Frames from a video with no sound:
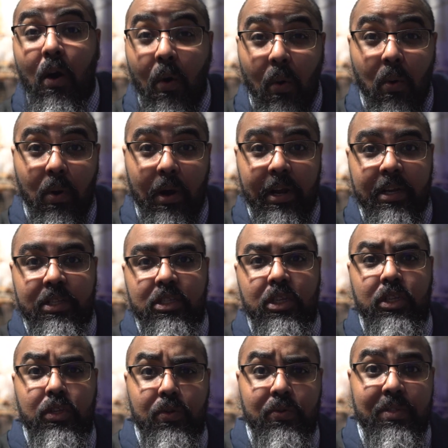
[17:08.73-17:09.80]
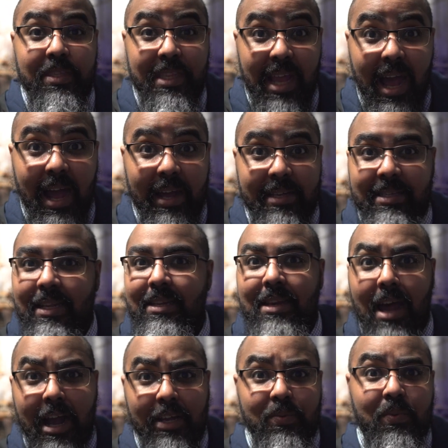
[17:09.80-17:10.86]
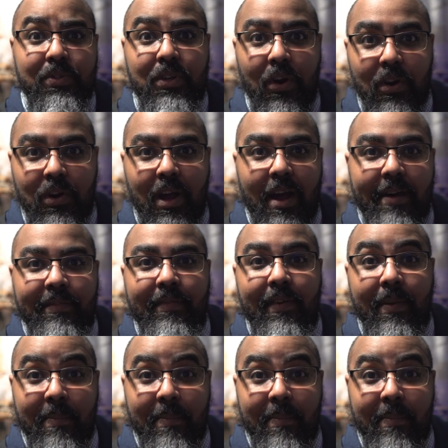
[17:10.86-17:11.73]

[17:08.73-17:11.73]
or to use Nox, and Nox will turn off